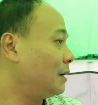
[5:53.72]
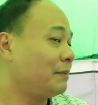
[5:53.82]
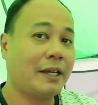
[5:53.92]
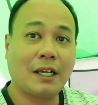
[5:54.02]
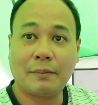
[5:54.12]

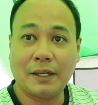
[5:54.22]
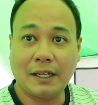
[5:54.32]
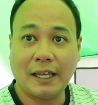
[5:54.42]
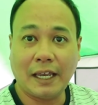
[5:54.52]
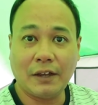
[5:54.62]
getting a bit
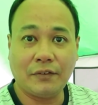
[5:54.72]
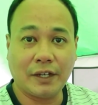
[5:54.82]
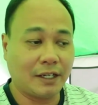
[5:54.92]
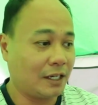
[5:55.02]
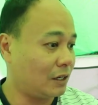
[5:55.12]

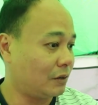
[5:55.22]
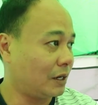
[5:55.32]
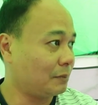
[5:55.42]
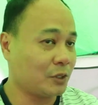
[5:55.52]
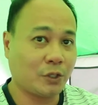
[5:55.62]
heavier now.
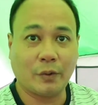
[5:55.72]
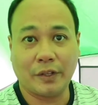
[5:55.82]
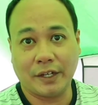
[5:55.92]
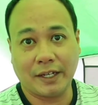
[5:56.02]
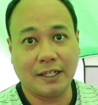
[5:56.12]
I'm not sure
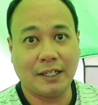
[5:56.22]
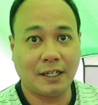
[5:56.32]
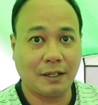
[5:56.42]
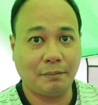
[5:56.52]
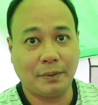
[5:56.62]
whether I can hear
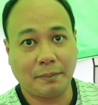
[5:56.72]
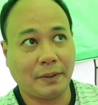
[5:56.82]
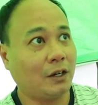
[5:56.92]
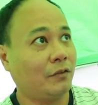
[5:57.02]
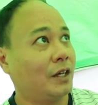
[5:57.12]
the
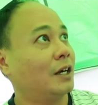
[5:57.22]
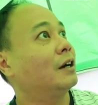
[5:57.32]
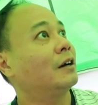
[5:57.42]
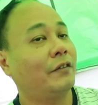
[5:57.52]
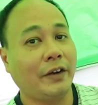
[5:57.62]
pitter-patter of the
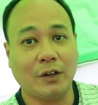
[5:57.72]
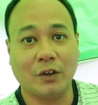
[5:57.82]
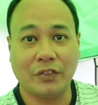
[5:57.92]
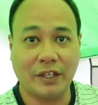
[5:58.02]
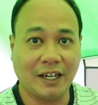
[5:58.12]
rain
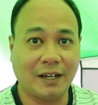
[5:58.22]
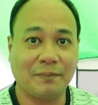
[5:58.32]
on the